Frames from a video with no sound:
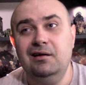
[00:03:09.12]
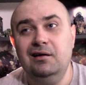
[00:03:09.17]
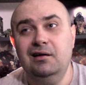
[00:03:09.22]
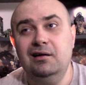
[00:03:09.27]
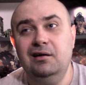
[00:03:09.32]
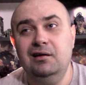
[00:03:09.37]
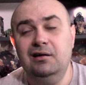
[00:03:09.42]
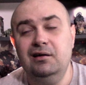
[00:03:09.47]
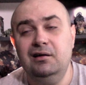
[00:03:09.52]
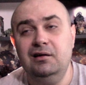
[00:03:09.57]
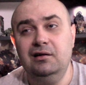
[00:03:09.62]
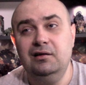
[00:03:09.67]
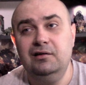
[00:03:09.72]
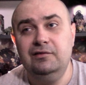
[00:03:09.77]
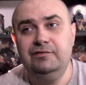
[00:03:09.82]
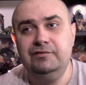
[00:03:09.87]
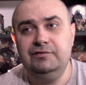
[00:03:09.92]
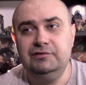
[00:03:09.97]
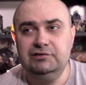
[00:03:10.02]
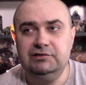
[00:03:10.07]
Uh,
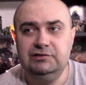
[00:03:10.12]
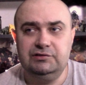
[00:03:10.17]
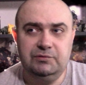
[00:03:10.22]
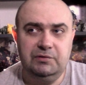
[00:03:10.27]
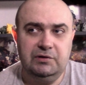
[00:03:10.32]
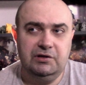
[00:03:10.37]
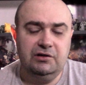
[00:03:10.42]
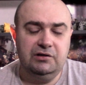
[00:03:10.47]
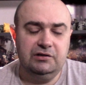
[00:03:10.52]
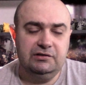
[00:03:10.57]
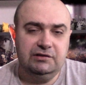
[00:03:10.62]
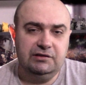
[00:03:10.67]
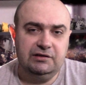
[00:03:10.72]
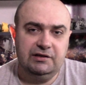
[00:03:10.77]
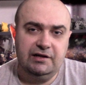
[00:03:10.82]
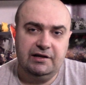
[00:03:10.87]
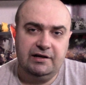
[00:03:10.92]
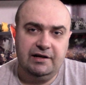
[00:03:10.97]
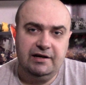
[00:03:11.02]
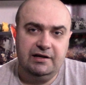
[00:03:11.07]
for the Squiggoth and
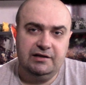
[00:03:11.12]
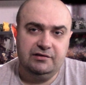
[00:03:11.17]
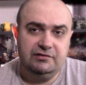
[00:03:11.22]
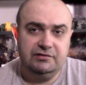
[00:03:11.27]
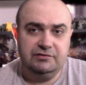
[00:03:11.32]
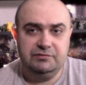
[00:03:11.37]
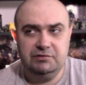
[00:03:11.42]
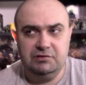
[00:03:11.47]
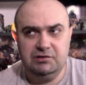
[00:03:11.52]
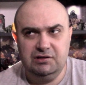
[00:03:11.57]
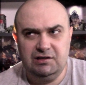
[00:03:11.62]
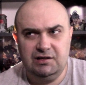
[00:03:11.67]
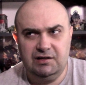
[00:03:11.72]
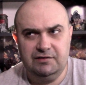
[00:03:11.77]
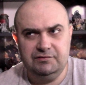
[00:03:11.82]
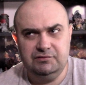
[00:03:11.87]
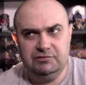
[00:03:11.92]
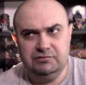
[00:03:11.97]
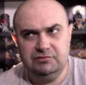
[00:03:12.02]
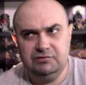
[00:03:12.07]
Gargantuan Squiggoth I
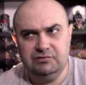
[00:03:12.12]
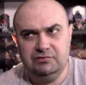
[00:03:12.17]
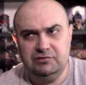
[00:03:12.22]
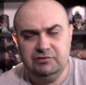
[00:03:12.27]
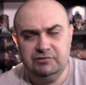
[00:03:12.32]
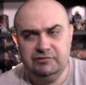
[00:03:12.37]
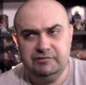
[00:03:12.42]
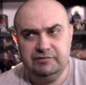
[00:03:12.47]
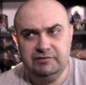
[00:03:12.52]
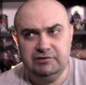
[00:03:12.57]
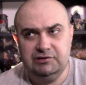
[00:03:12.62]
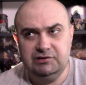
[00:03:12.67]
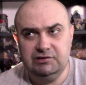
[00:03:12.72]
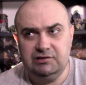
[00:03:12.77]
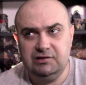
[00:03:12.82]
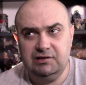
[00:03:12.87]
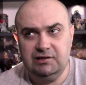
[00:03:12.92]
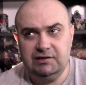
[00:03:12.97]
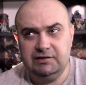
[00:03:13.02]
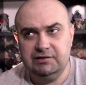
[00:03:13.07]
have to
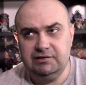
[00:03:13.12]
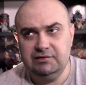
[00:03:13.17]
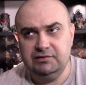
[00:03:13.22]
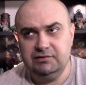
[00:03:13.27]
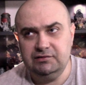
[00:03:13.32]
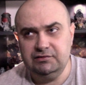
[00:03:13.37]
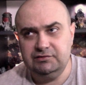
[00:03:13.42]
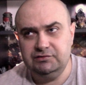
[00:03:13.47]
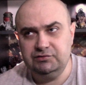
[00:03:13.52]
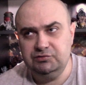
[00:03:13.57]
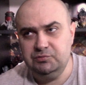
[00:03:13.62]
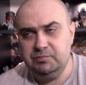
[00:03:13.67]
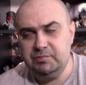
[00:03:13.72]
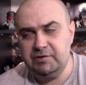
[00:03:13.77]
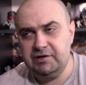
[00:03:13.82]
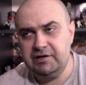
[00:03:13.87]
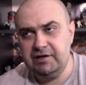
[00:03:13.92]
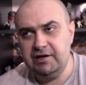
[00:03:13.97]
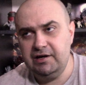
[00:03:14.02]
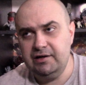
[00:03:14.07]
convert like uh, super
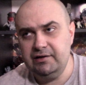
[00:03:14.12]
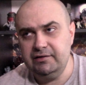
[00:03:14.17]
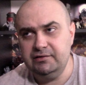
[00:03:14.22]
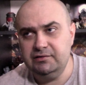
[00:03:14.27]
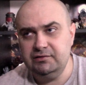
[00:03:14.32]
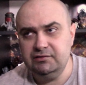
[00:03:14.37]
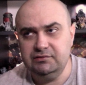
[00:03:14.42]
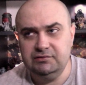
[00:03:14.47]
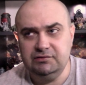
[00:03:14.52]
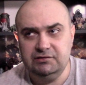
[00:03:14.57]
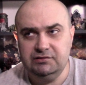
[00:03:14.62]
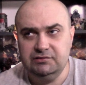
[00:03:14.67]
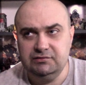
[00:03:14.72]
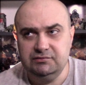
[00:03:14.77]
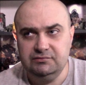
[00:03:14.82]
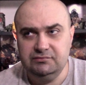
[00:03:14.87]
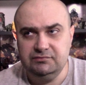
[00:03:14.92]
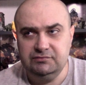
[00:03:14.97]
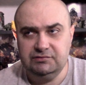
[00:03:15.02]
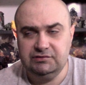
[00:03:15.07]
cannon
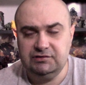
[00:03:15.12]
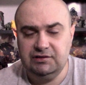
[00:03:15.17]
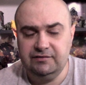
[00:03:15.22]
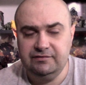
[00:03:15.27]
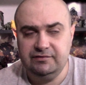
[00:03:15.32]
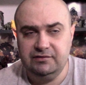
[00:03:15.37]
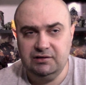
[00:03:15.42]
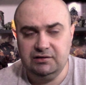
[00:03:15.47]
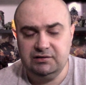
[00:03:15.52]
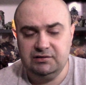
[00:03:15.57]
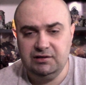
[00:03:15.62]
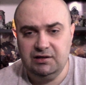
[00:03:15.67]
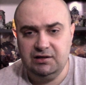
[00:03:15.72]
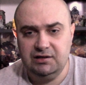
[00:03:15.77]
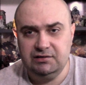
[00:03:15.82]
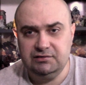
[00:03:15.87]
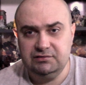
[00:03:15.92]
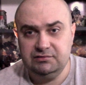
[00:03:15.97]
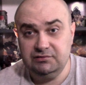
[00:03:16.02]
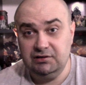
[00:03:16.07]
and stuff like
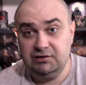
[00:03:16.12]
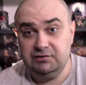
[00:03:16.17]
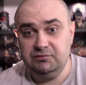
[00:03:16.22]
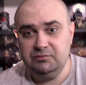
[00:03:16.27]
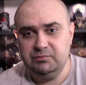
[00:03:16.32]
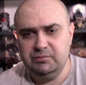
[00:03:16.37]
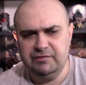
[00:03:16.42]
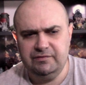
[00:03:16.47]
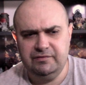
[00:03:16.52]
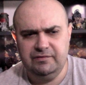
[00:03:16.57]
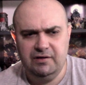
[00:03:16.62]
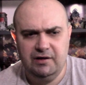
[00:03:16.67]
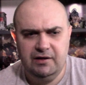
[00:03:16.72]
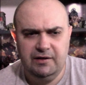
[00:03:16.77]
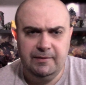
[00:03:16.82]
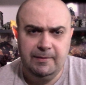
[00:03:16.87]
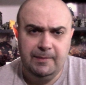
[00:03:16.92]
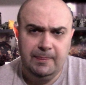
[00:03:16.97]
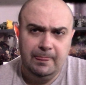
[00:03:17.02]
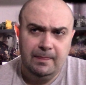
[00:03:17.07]
that, so that will be
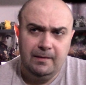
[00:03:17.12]
fun.